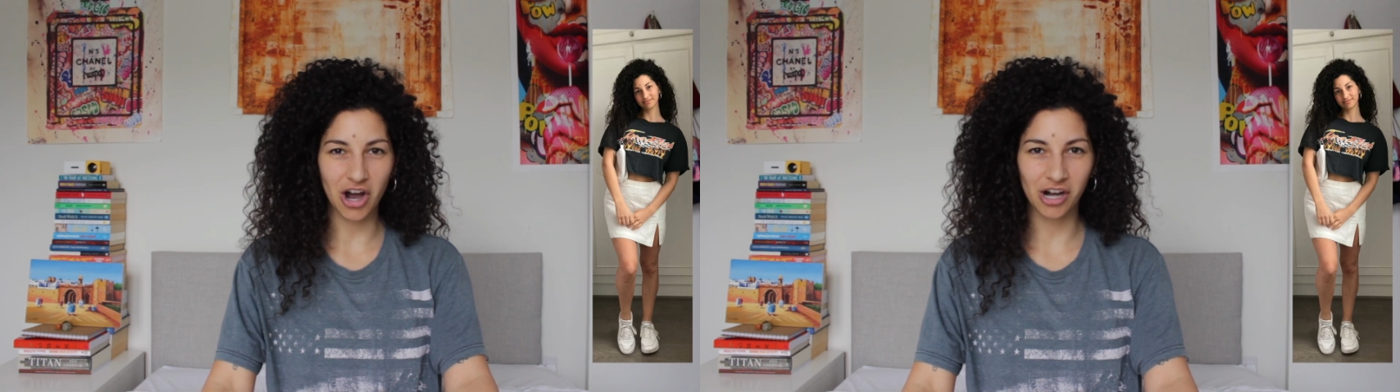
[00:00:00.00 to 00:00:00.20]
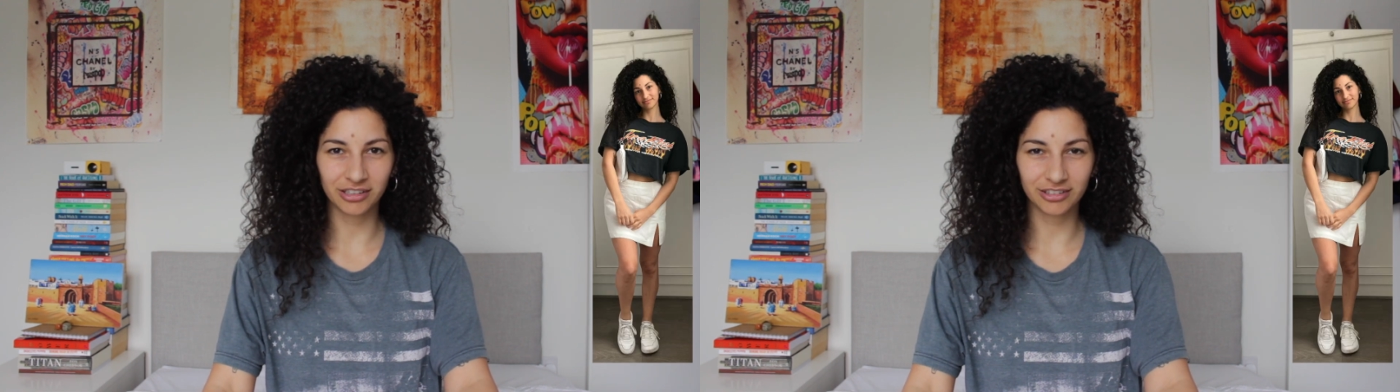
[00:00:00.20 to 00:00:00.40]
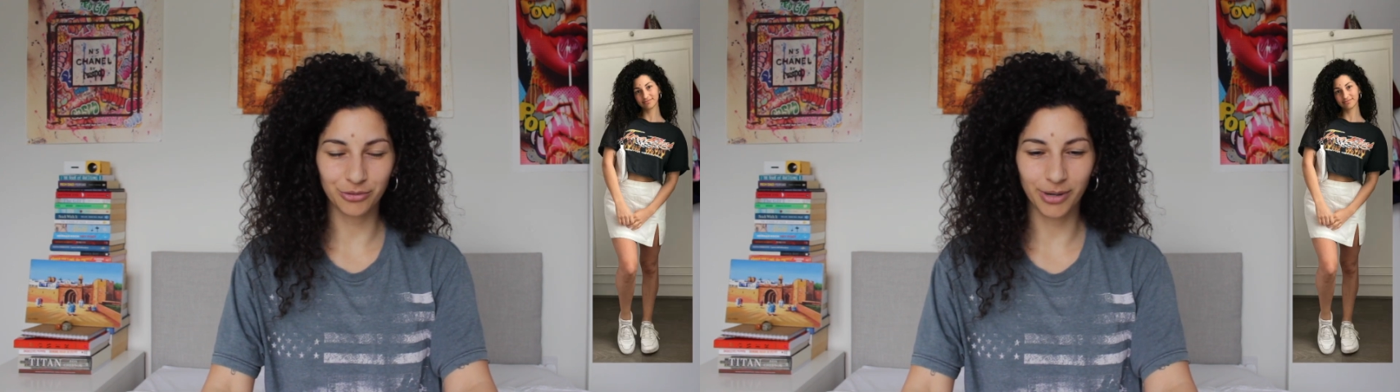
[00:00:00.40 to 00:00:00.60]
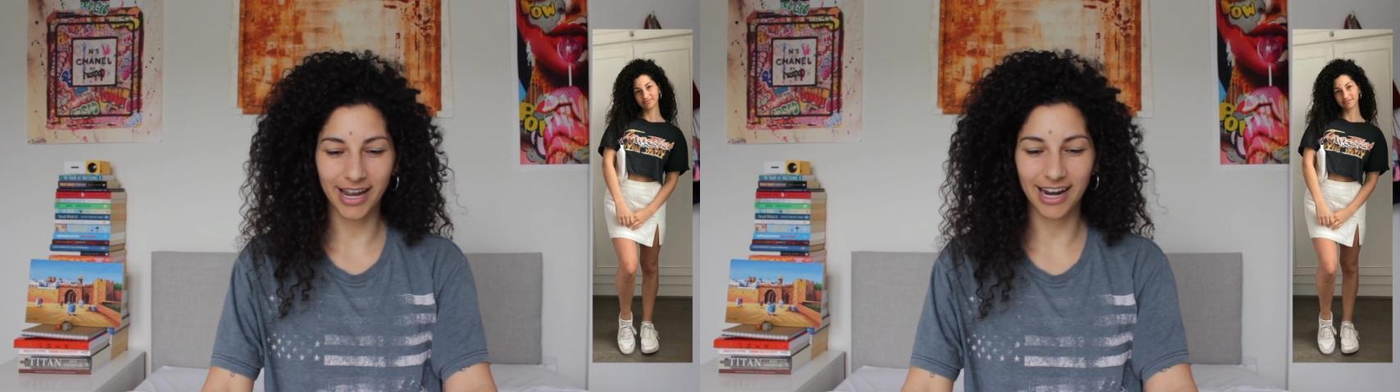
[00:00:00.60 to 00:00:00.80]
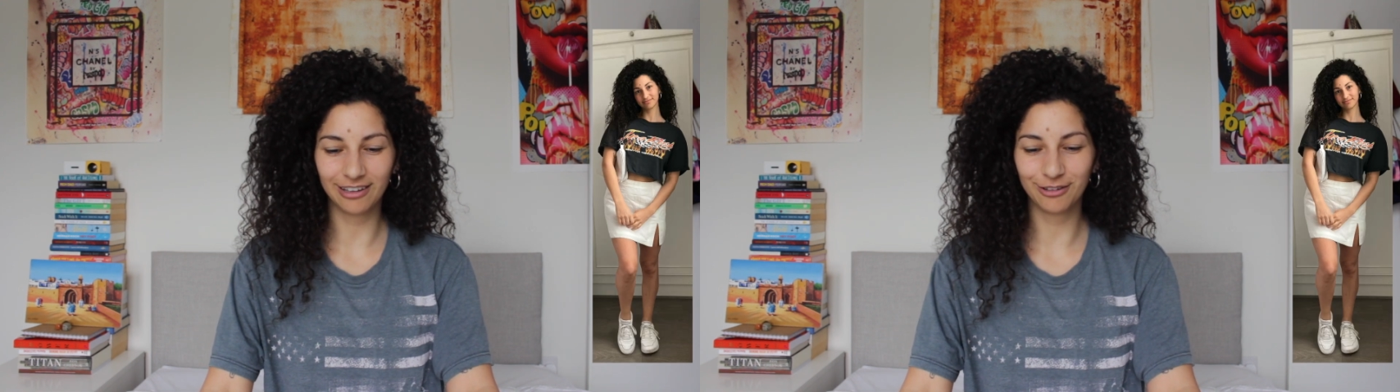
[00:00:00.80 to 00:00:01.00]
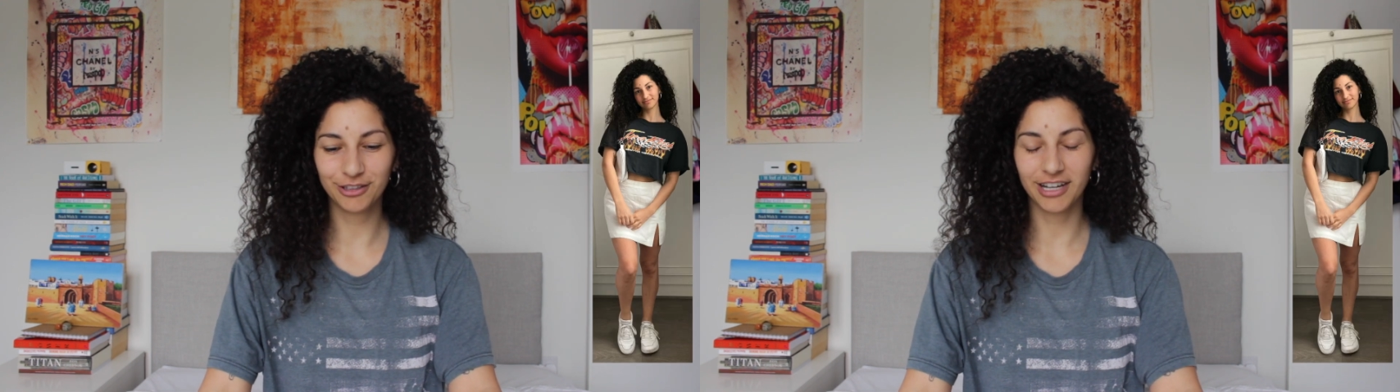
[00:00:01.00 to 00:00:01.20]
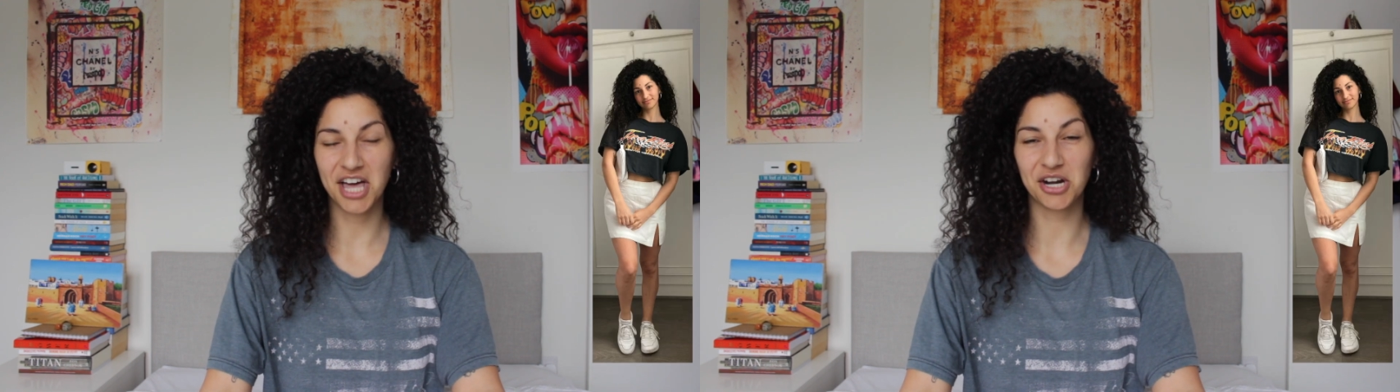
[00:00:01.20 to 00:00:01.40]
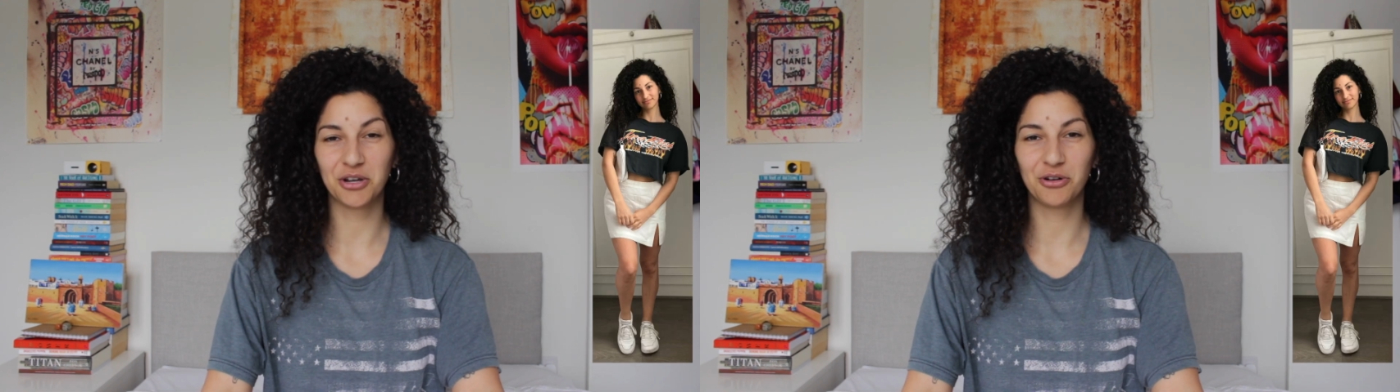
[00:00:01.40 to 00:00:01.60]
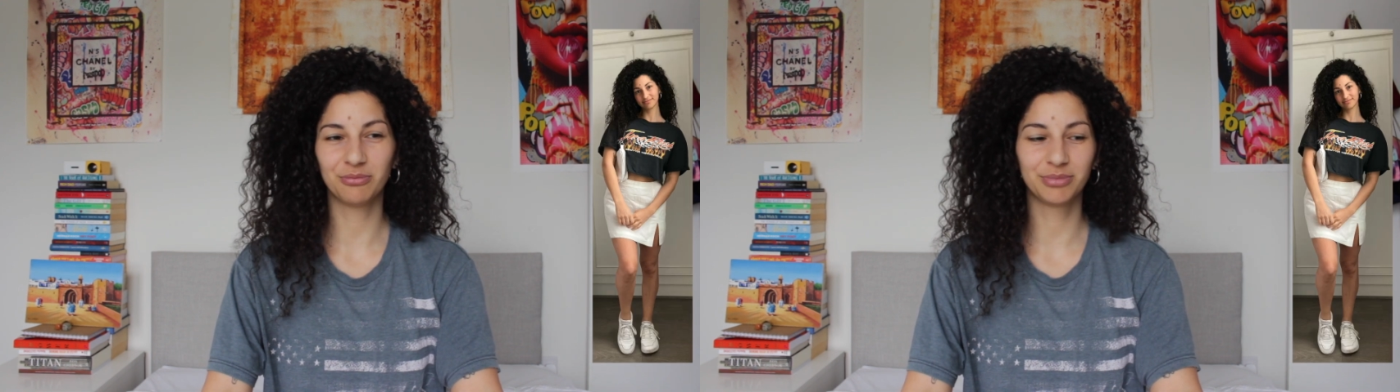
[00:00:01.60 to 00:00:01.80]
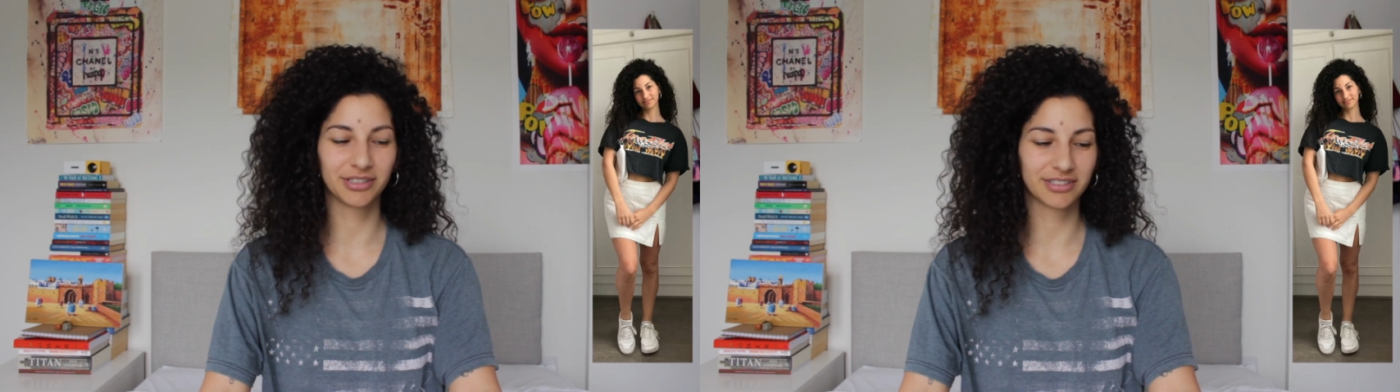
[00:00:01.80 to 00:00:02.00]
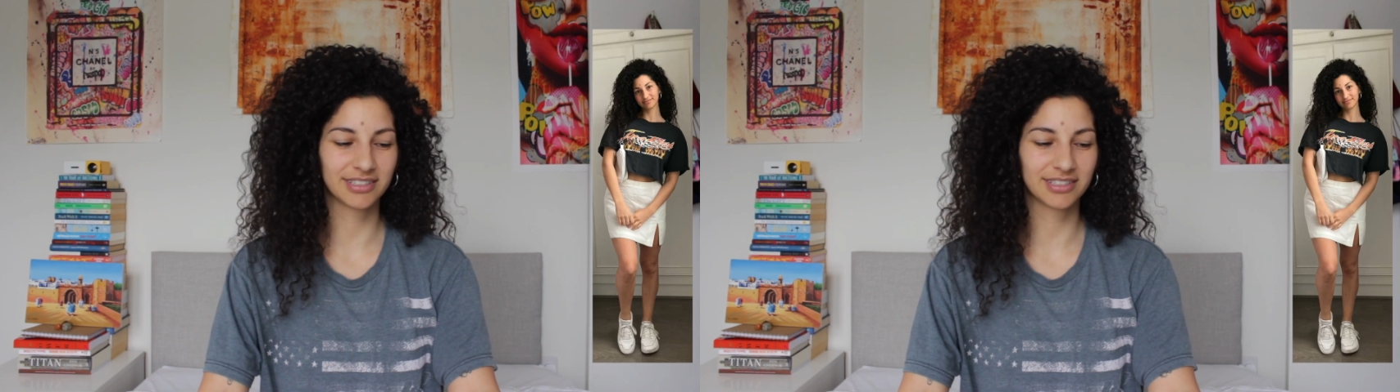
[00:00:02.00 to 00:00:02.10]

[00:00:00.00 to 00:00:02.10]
on the way I look, I don't know, but